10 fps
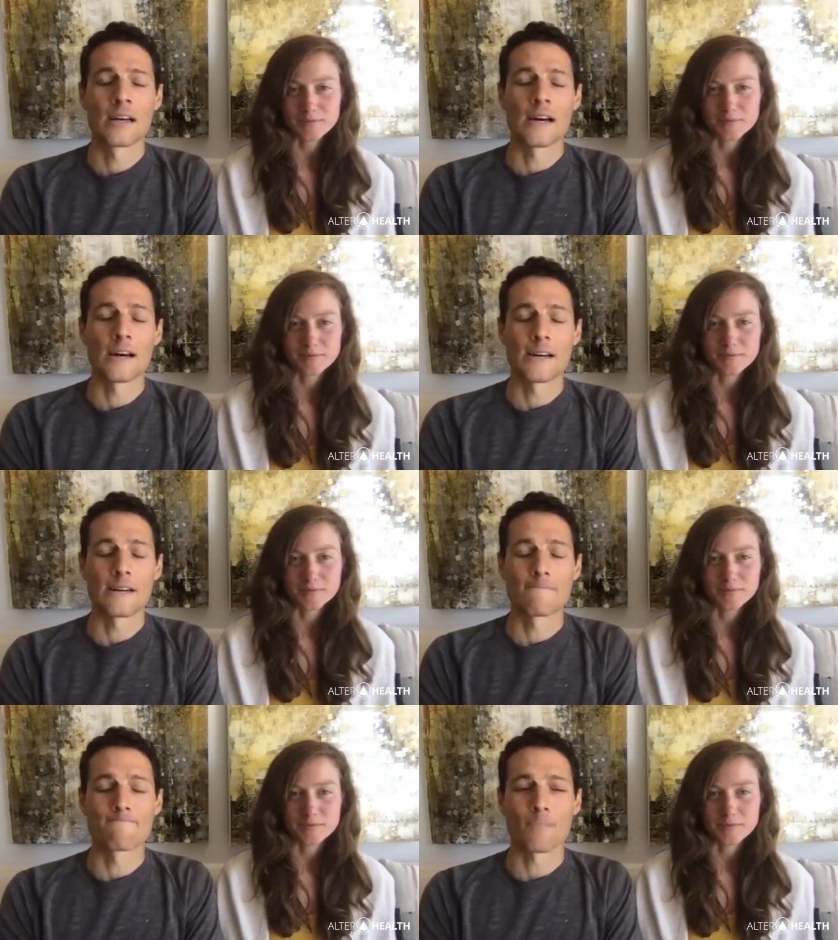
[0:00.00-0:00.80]

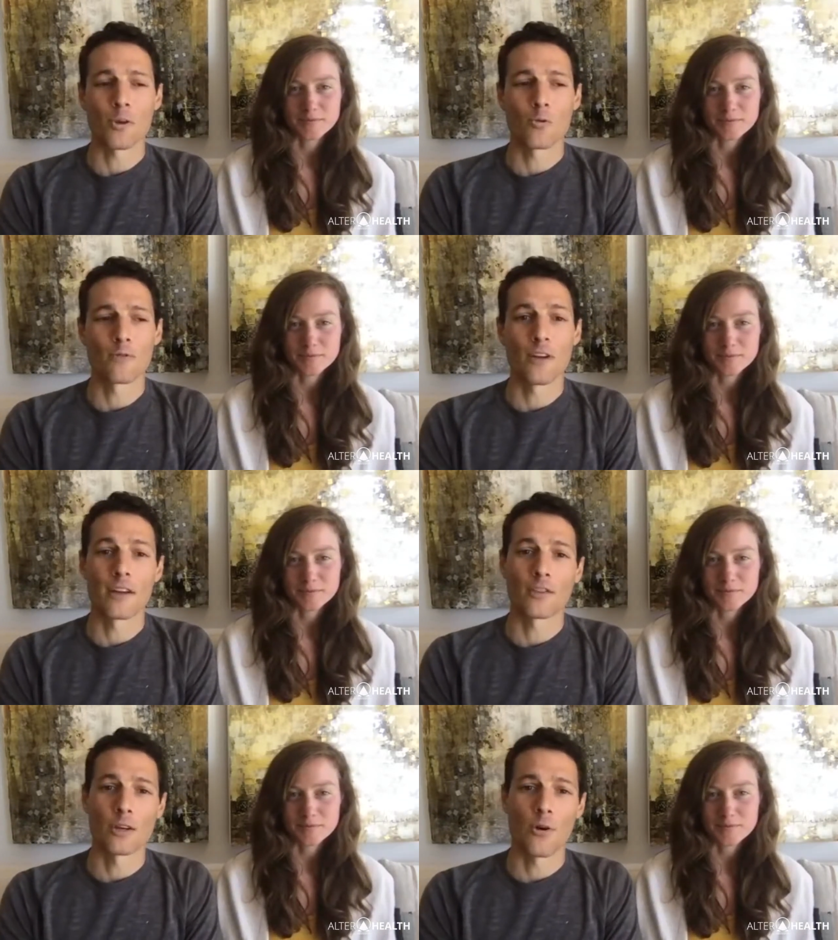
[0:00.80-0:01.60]
Speaker 1: um, we've
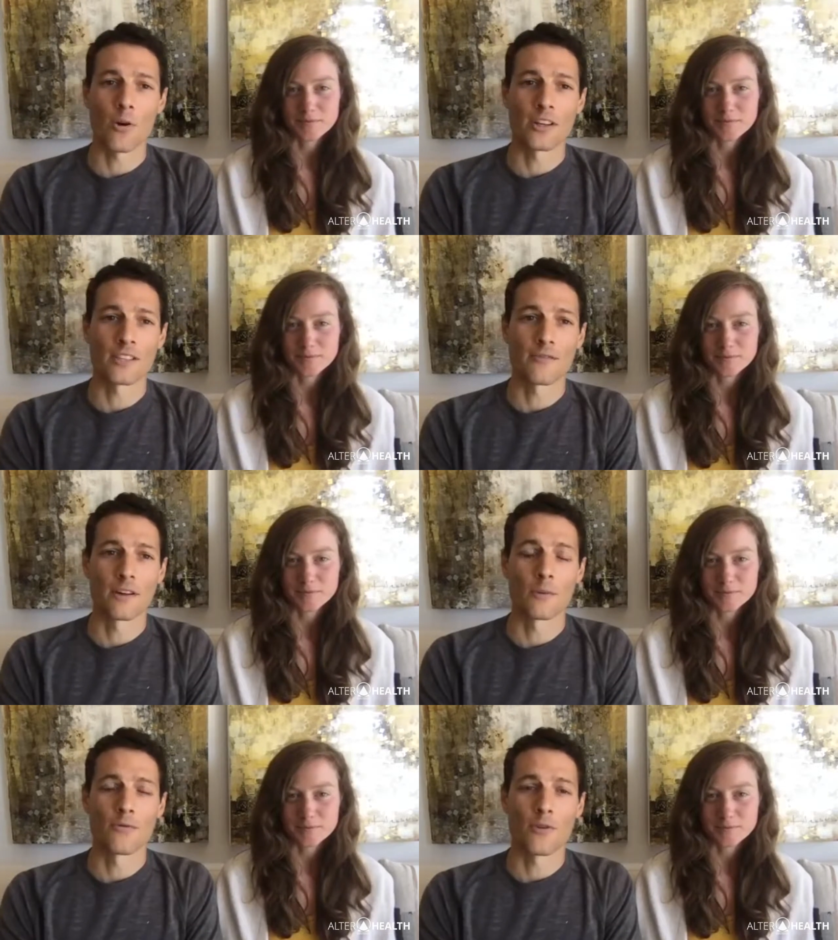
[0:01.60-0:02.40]
got the recordings
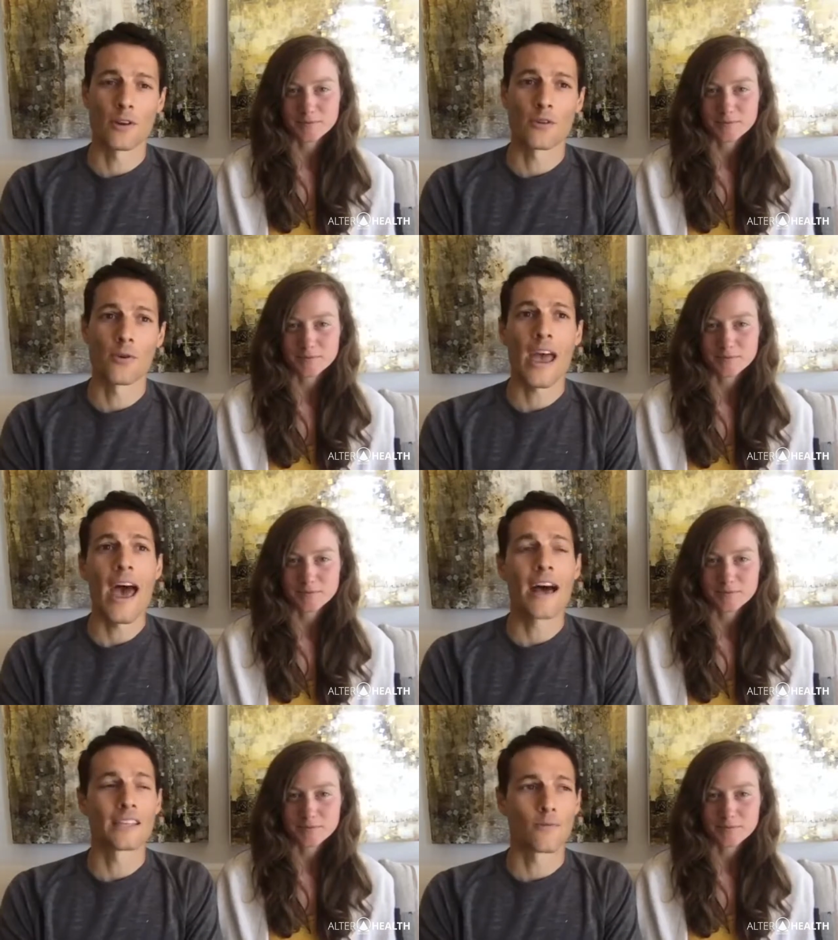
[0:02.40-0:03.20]
available for you,
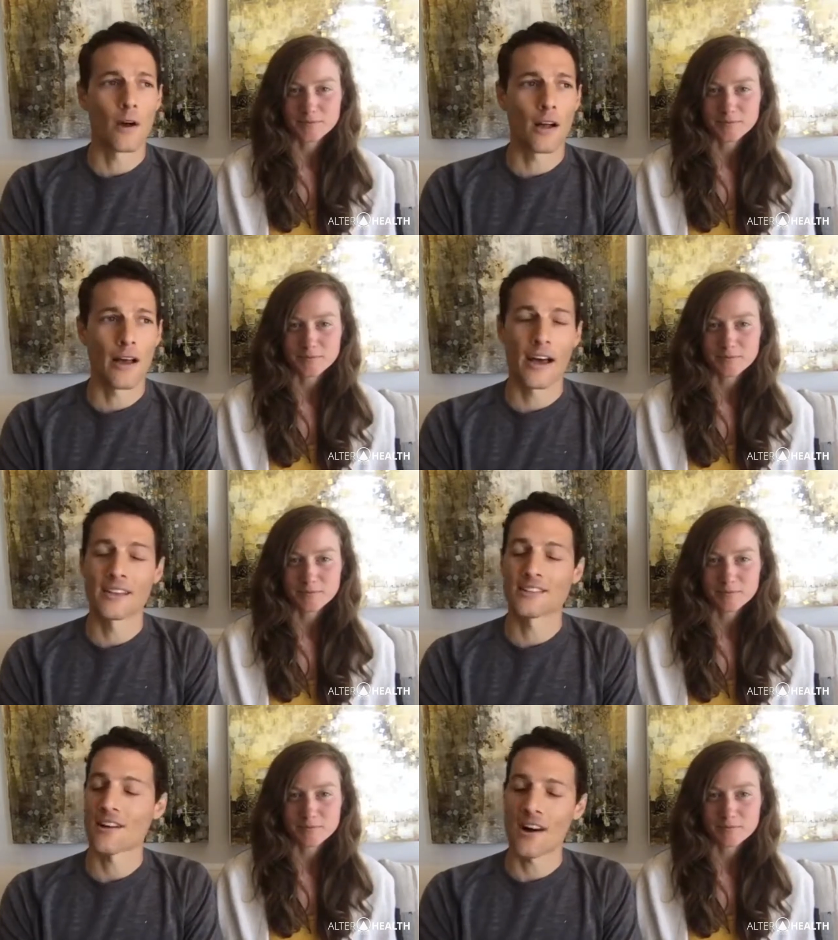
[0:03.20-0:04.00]
as well
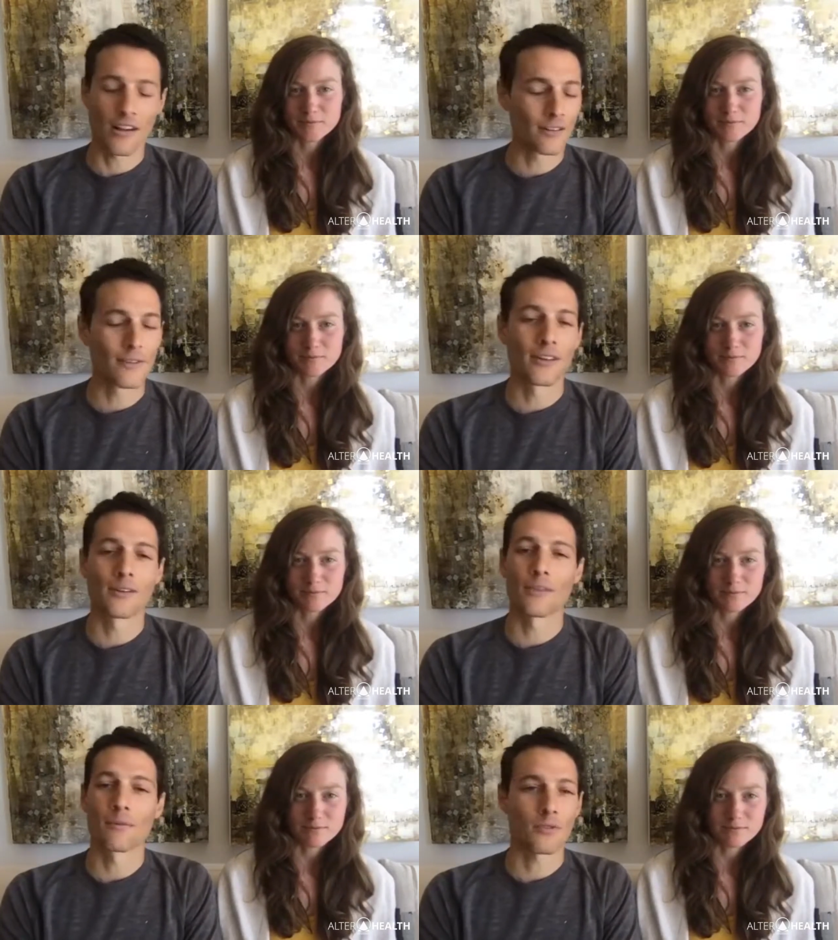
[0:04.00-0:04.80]
as all of
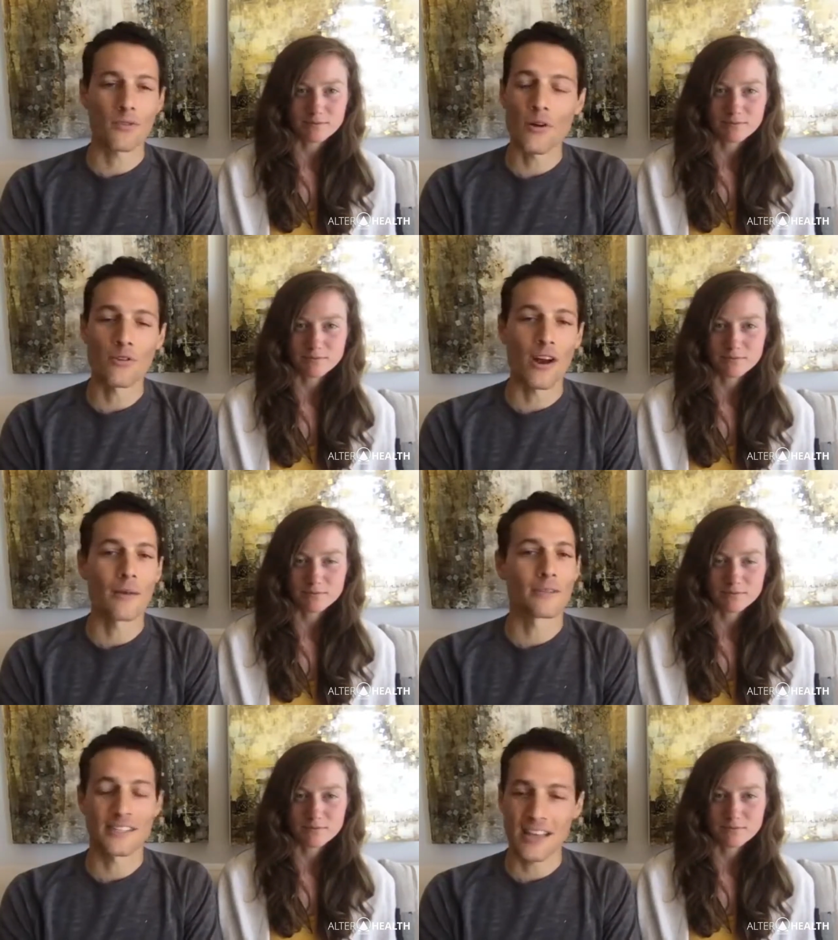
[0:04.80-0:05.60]
the the
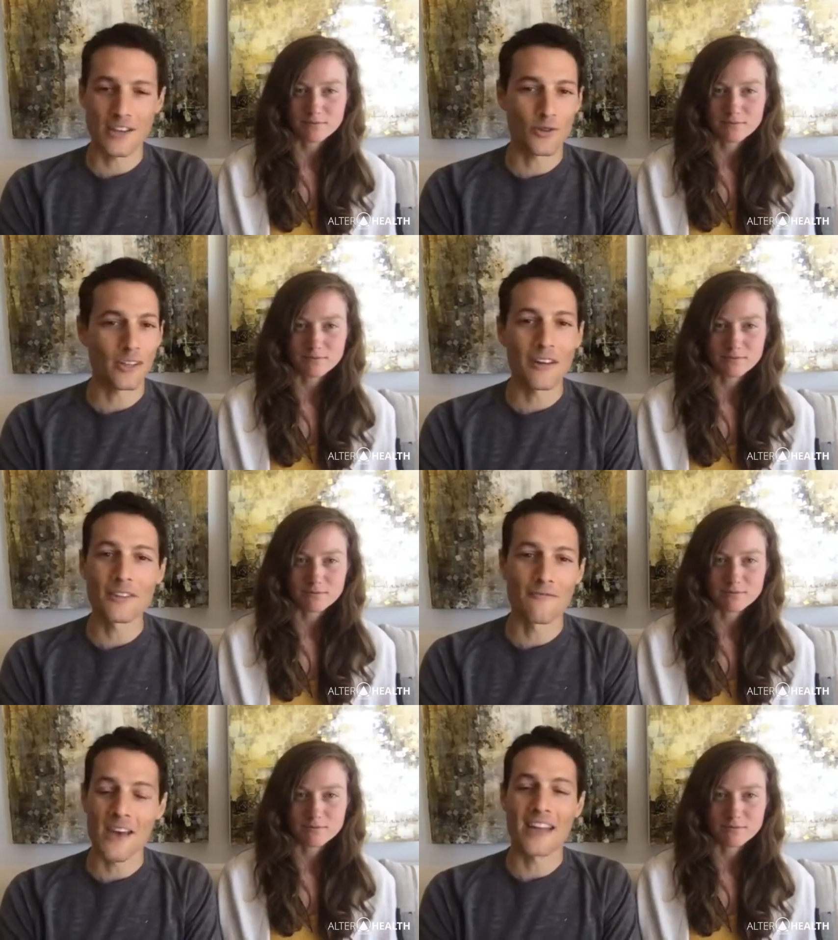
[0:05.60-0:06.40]
program, the schedule of
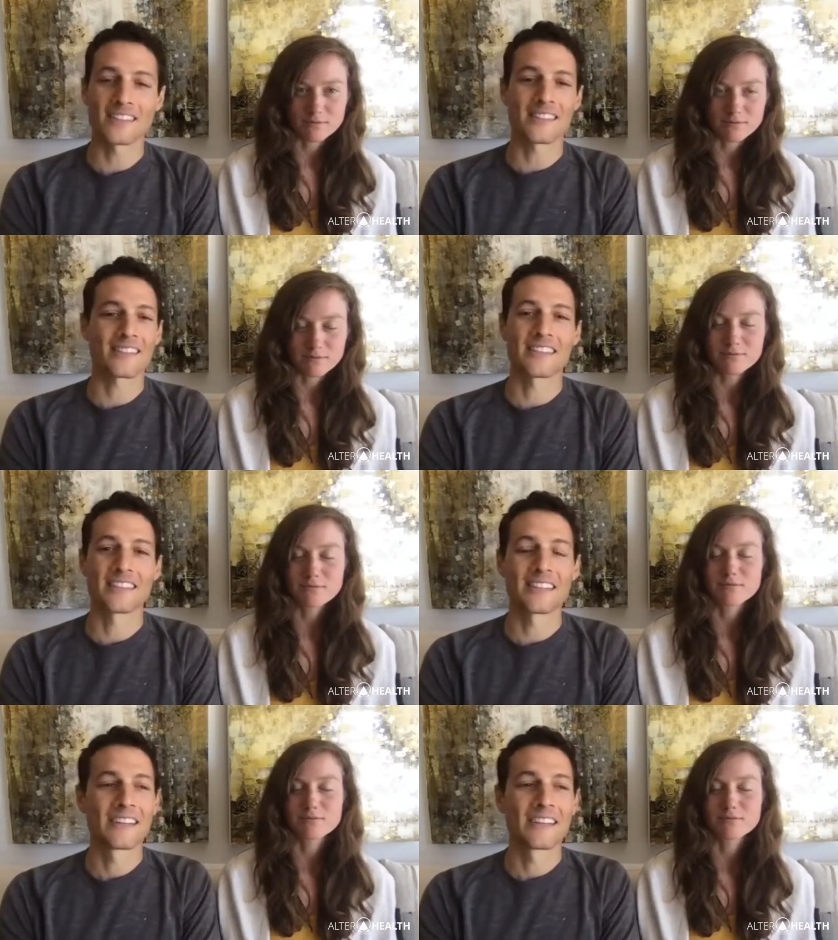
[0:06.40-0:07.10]
events, the